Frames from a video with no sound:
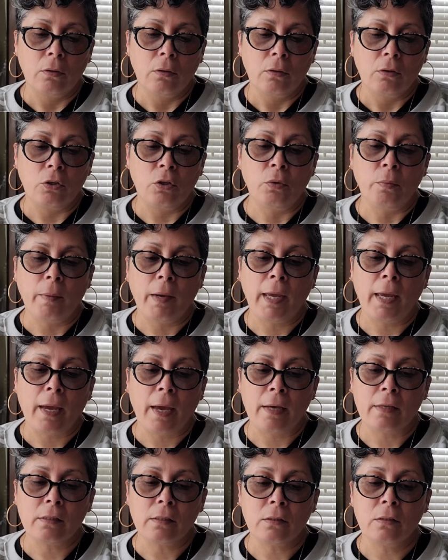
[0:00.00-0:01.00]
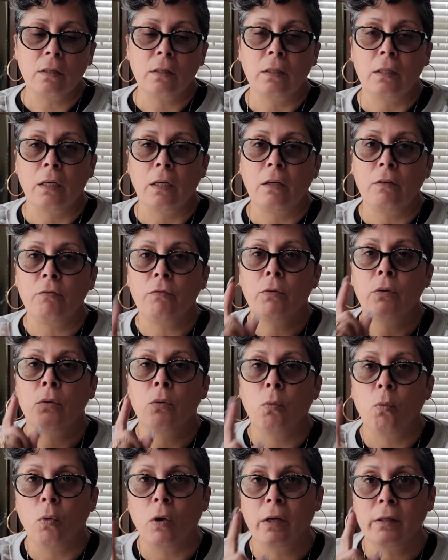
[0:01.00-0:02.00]
You may ask to leave
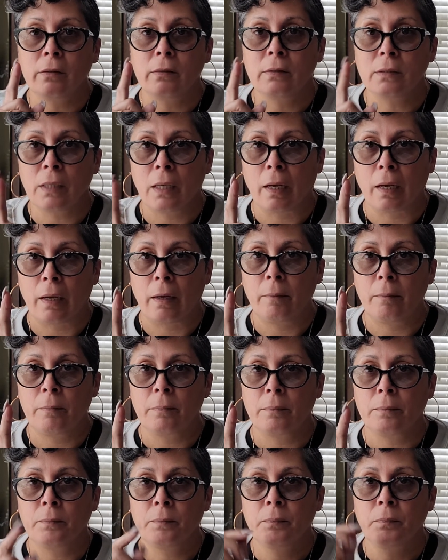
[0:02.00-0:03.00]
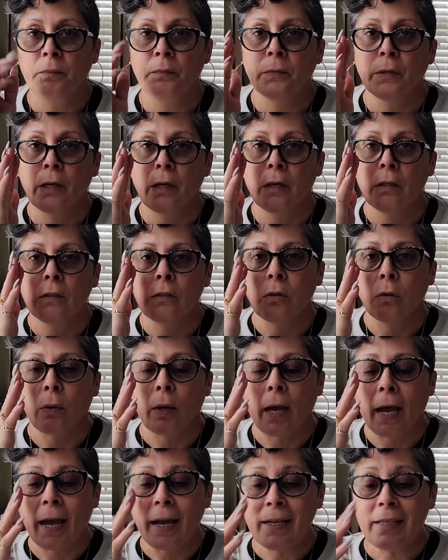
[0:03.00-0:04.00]
one time. So
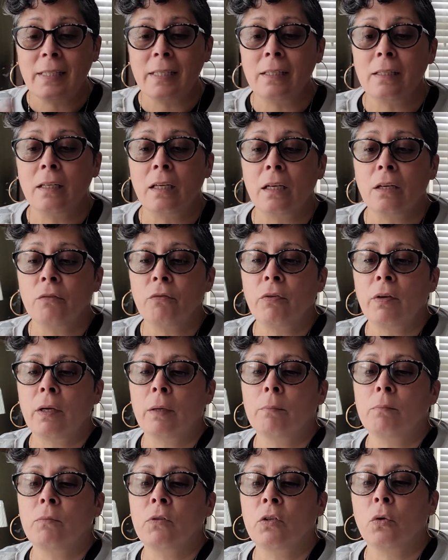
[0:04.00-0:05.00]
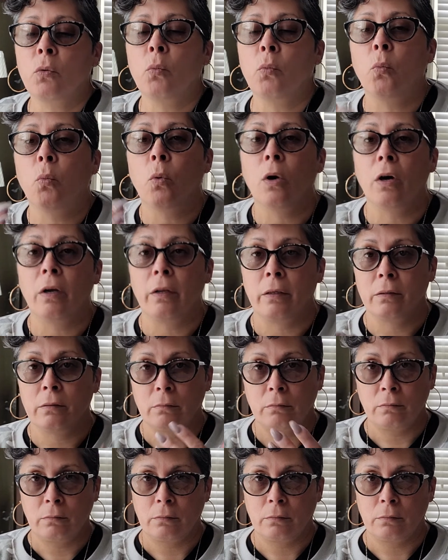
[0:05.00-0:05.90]
I did give him the one,